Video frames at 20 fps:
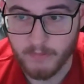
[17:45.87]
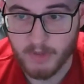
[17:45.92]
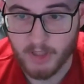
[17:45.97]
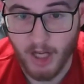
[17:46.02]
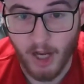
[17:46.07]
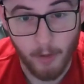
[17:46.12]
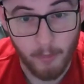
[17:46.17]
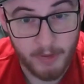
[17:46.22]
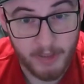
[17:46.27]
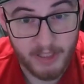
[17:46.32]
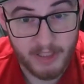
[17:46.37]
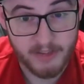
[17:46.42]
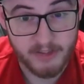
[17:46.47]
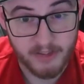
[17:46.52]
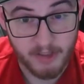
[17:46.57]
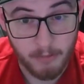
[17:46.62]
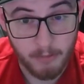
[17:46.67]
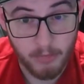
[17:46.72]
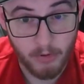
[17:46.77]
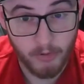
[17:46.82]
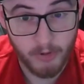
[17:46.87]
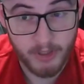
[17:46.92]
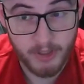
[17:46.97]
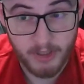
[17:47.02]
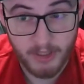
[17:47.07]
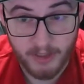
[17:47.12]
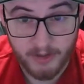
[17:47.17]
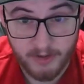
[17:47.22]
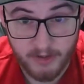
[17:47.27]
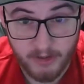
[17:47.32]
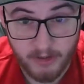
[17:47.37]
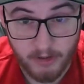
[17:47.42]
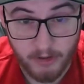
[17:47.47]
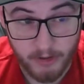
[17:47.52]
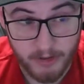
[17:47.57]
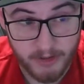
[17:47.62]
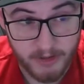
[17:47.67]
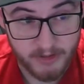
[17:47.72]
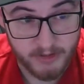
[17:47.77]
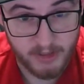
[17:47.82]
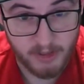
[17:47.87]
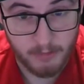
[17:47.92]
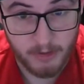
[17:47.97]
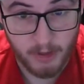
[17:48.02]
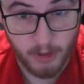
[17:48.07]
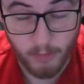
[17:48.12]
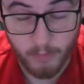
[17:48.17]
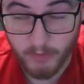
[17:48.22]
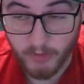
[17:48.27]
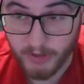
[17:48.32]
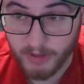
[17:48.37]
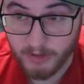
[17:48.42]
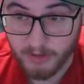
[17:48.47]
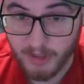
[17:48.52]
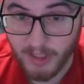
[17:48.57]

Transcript: coming at some point during the summer, hopefully,